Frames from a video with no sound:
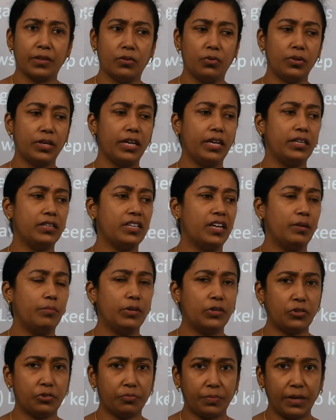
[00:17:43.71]
Okay, it can
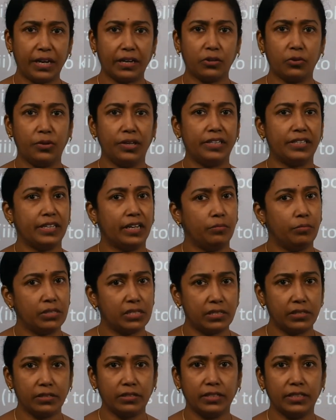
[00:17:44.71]
be tobacco, it can be
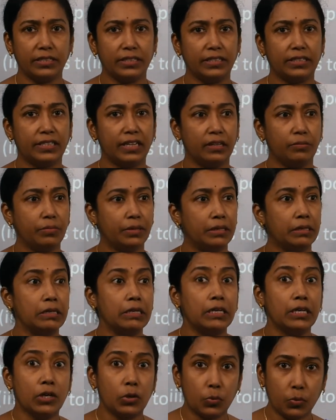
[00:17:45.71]
cigarette, it can be
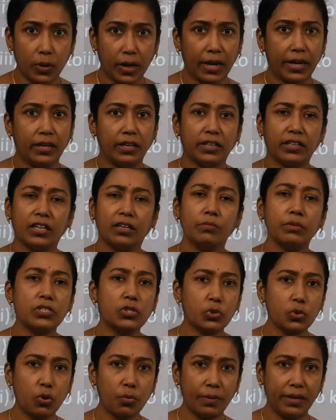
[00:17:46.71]
wine, it can be
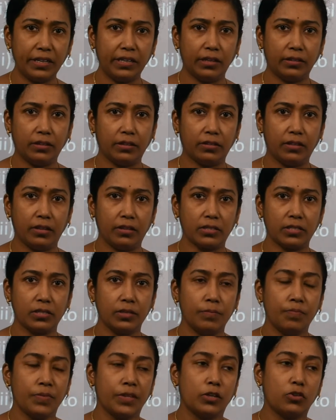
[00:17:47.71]
so many other things.
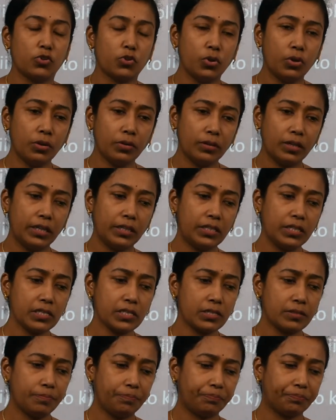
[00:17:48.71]
So it
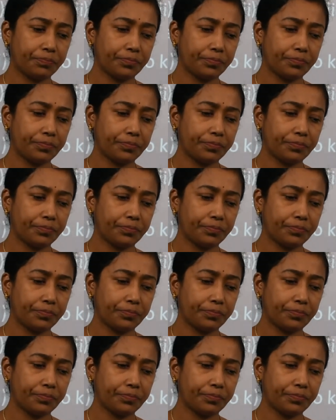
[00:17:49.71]
is